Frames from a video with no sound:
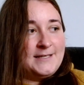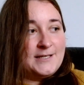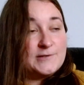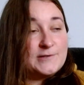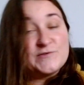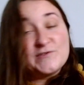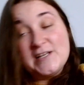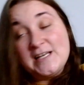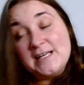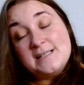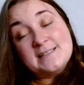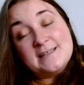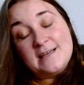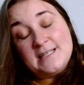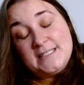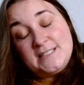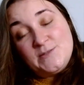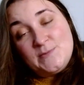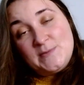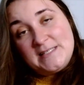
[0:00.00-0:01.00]
was really
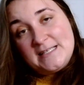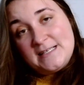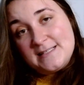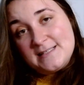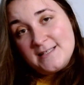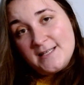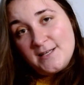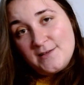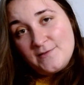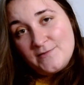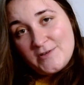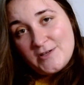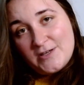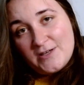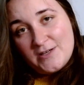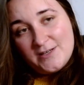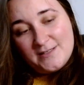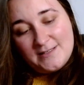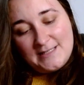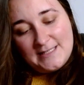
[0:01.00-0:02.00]
excited to be test knitting for
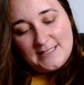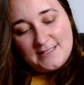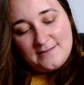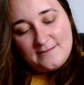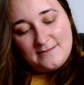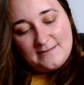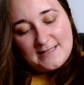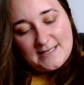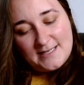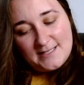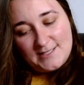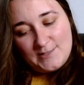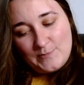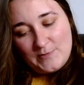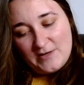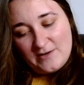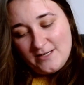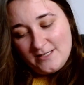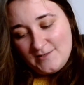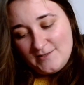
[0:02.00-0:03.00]
her, and then that
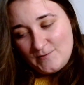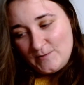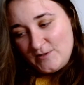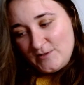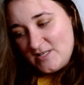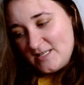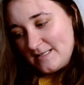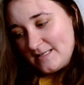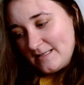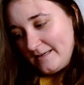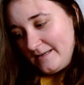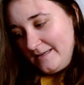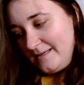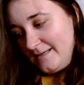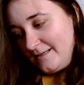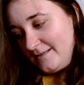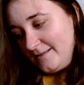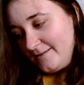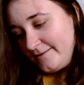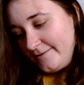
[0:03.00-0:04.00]
experience was just
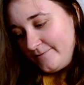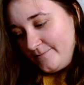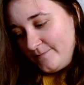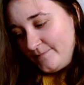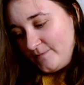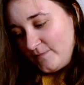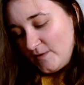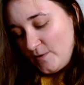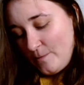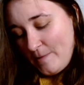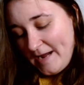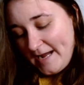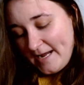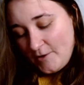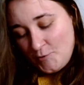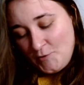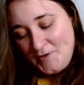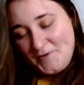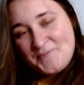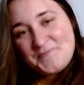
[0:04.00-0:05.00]
like,
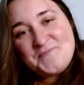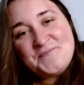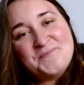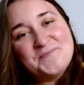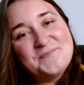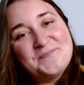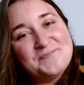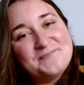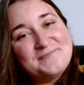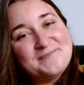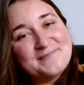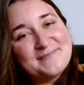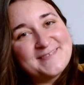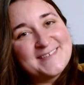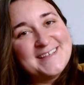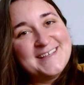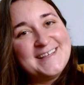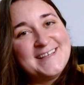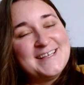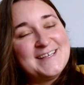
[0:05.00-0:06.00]
wow.
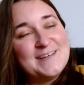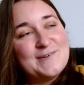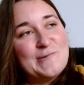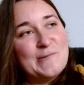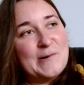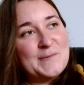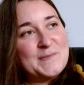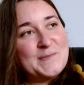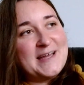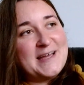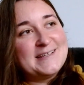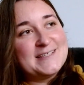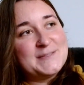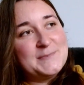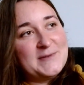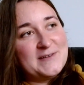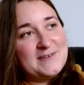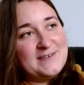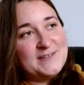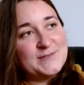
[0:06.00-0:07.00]
One bad
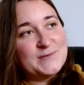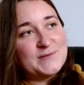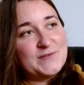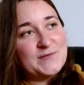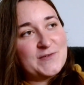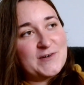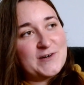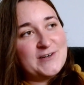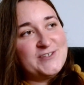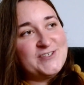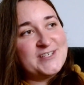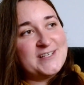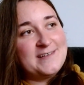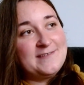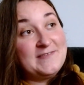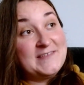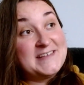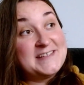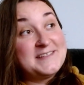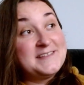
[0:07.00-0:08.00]
experience with the forager,
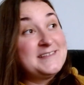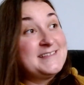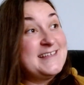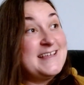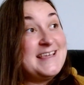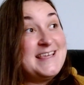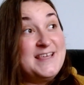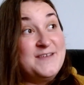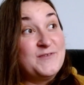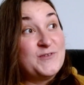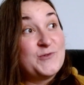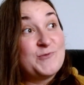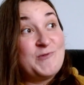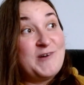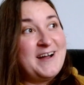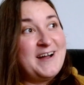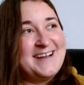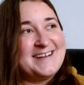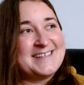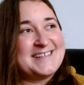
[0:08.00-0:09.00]
and this is even
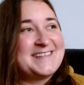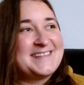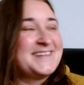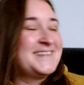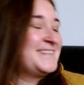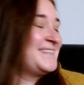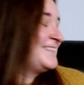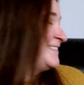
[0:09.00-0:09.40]
worse.